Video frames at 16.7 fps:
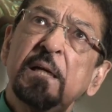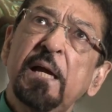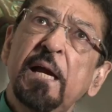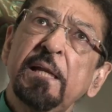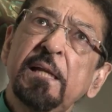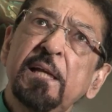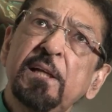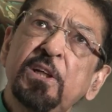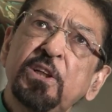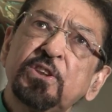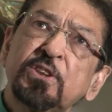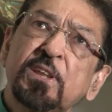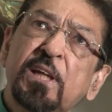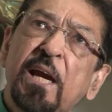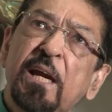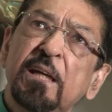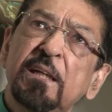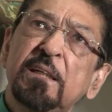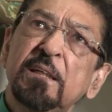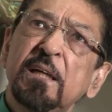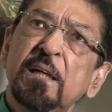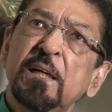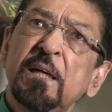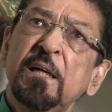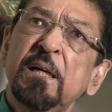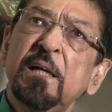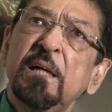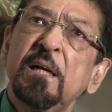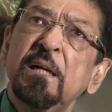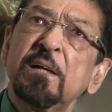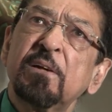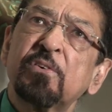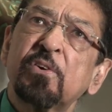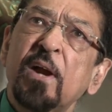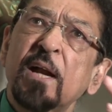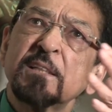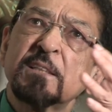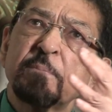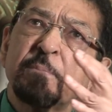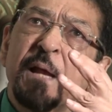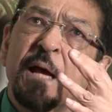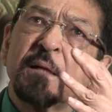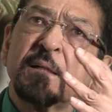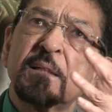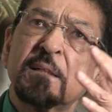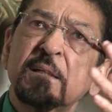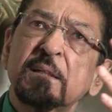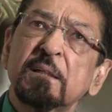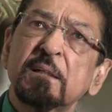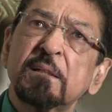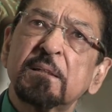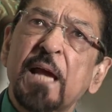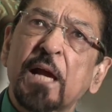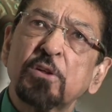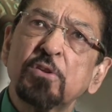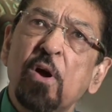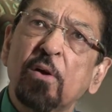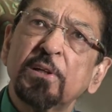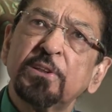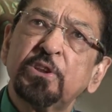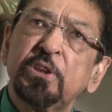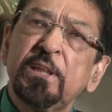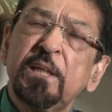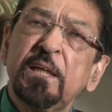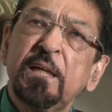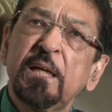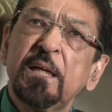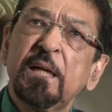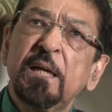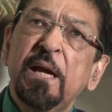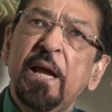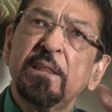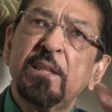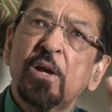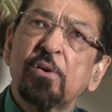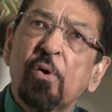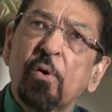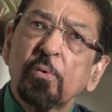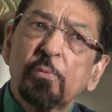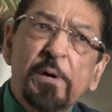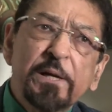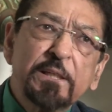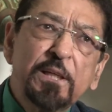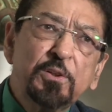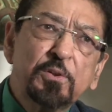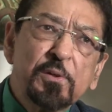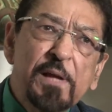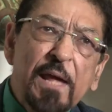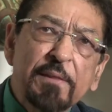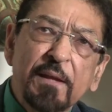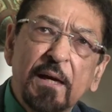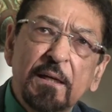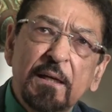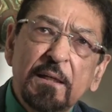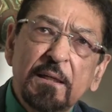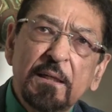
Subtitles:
an English kid, transplant technology, and they're all working together.